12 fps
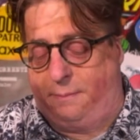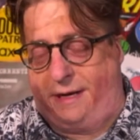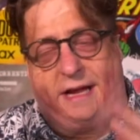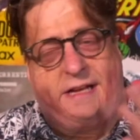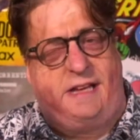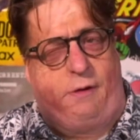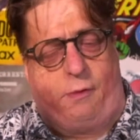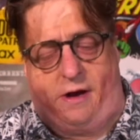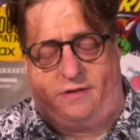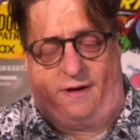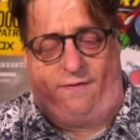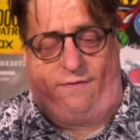But I like Dan
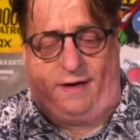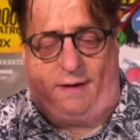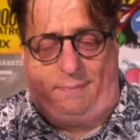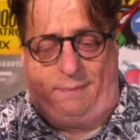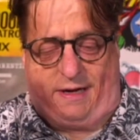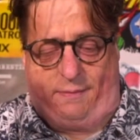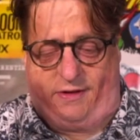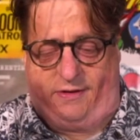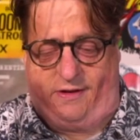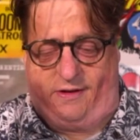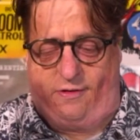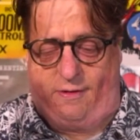Waters, so I figured I'd pick up
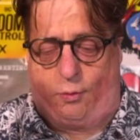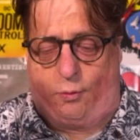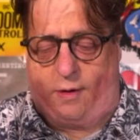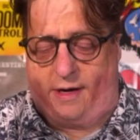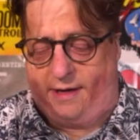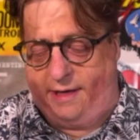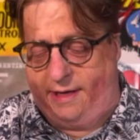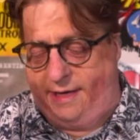this issue number one.